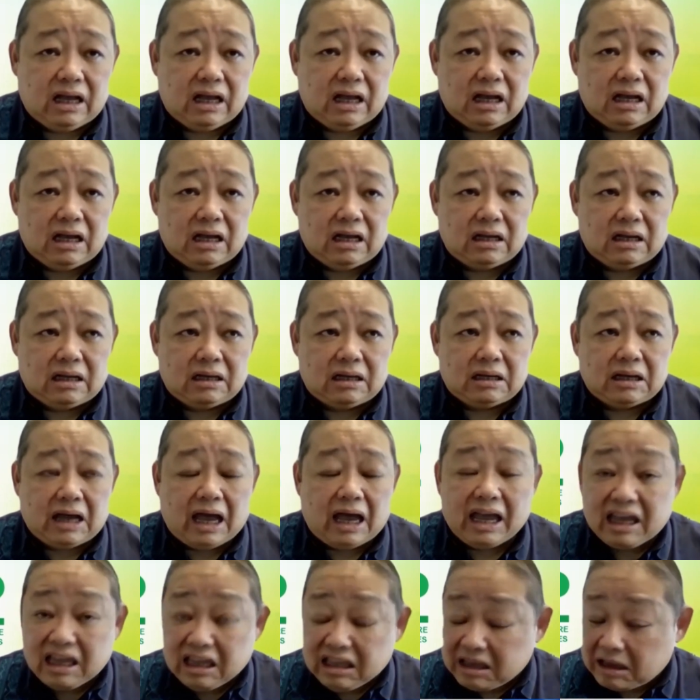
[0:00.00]

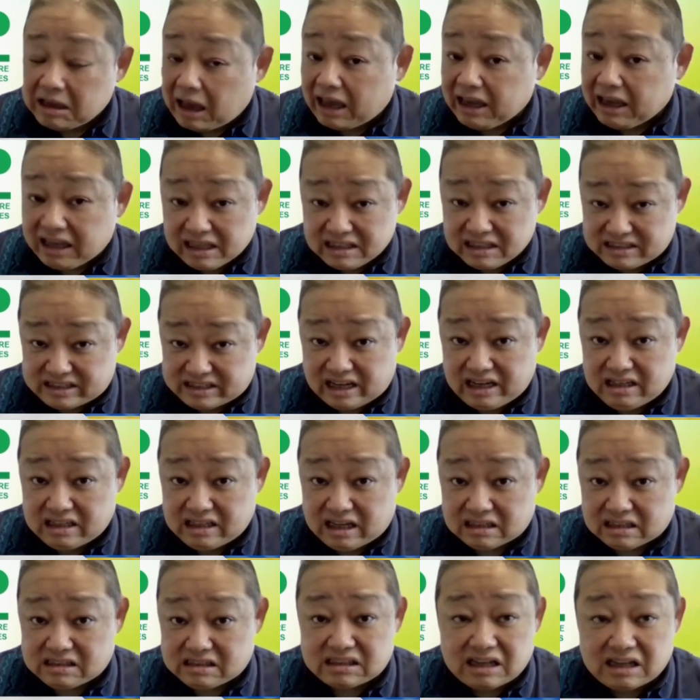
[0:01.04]
I can say
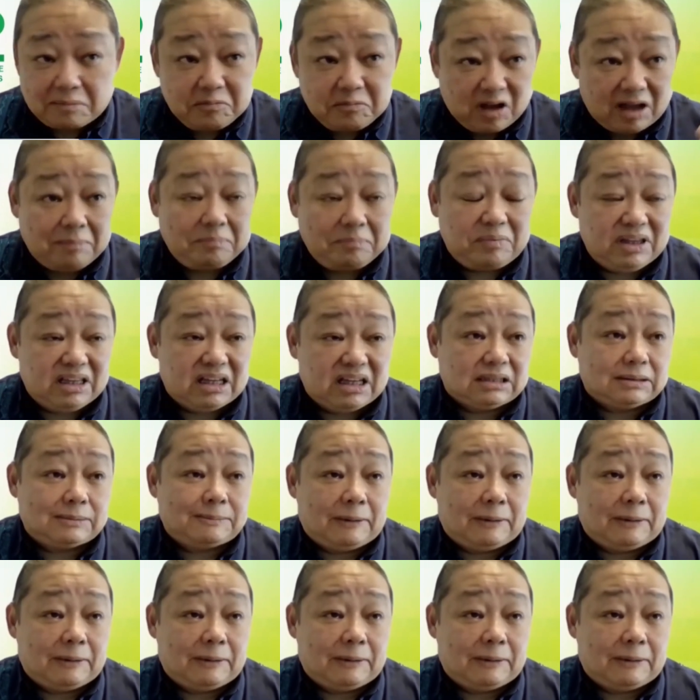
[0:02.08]
that some companies,